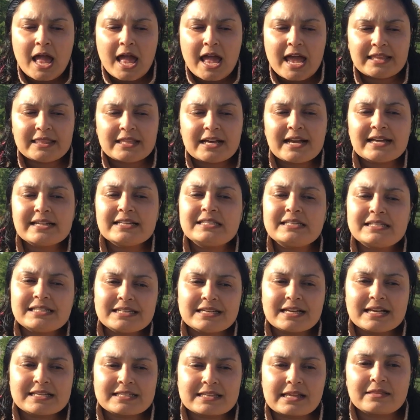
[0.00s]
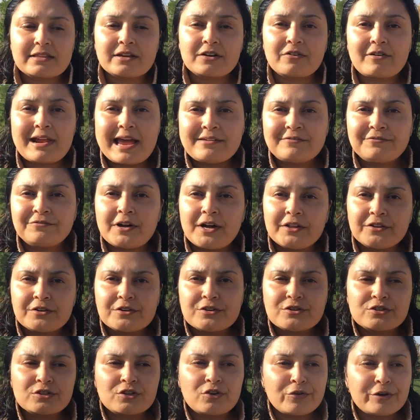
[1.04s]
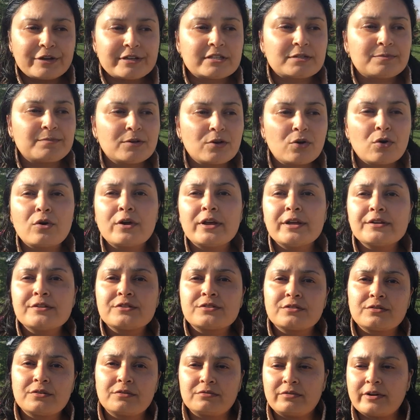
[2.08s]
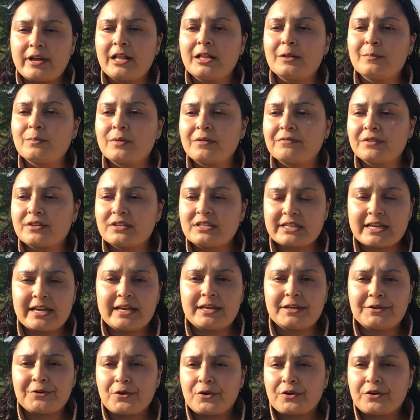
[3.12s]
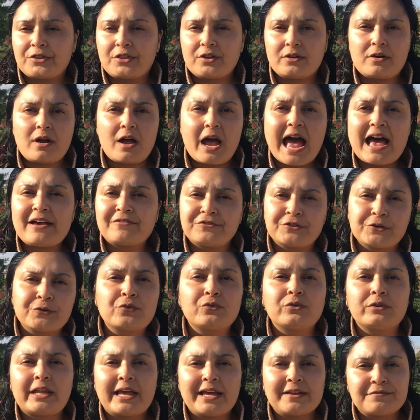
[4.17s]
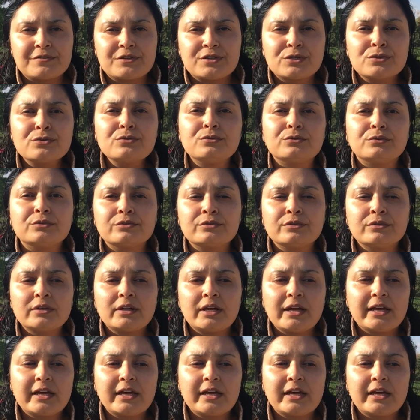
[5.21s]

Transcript: And the idea is that the grandfather is going to be going to the realm of the dead or the afterlife soon,